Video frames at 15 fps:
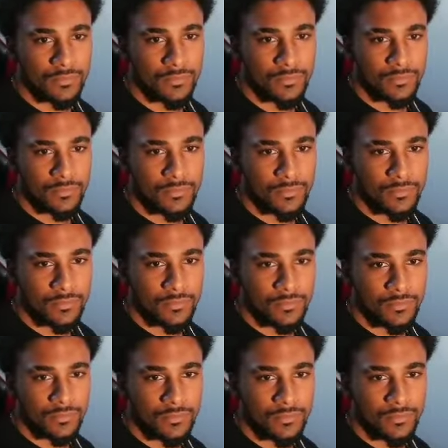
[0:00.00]

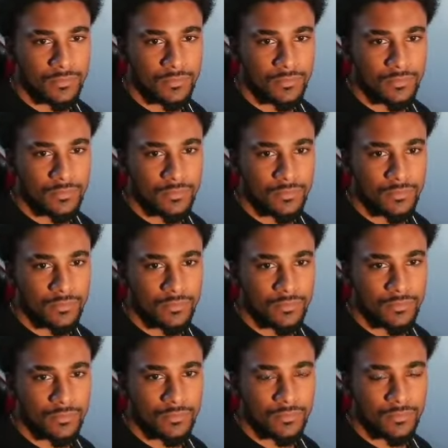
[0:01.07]

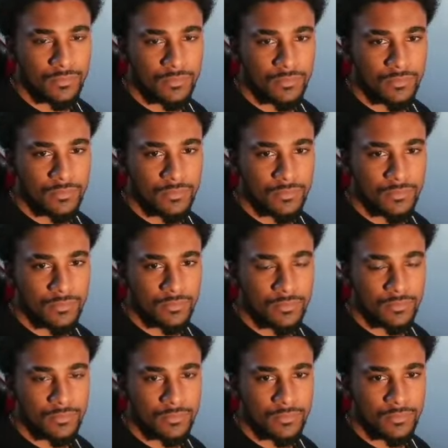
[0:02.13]

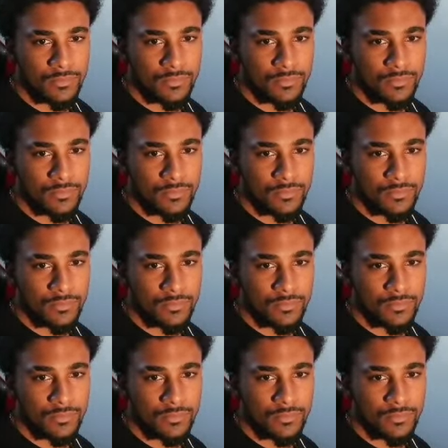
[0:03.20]
The person shown says nothing.